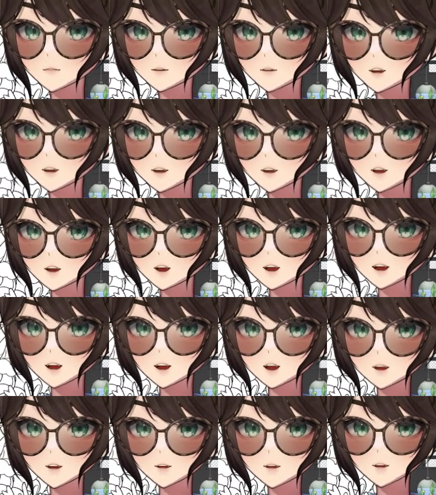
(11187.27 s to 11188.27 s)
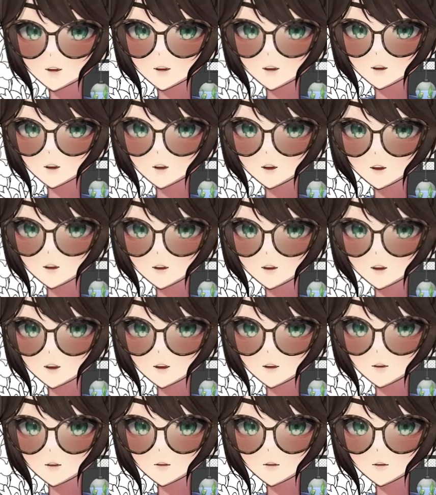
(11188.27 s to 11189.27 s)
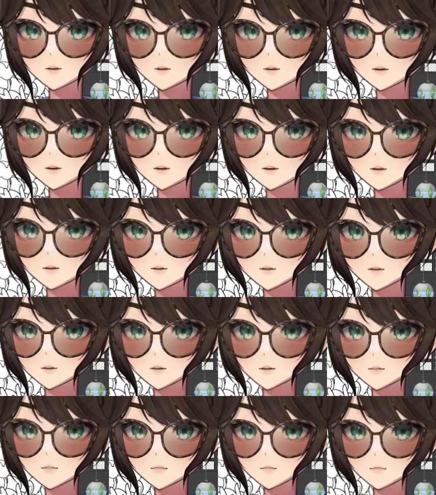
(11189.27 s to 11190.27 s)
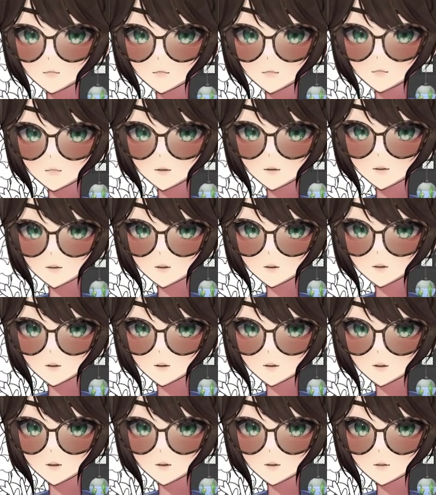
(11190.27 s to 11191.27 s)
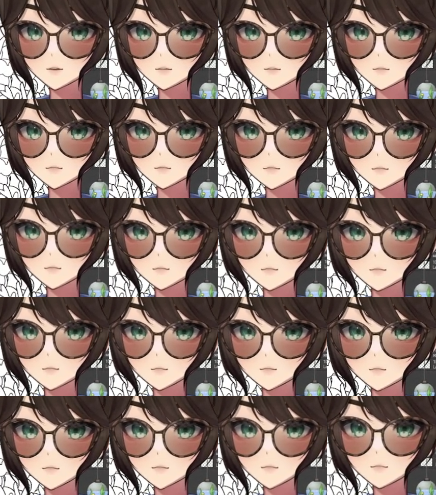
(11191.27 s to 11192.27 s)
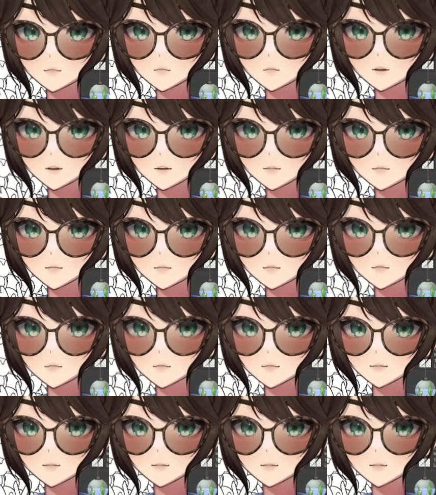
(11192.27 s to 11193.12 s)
So then I can just come in, I can erase the edges and I'm not bleeding into the skin tone parts.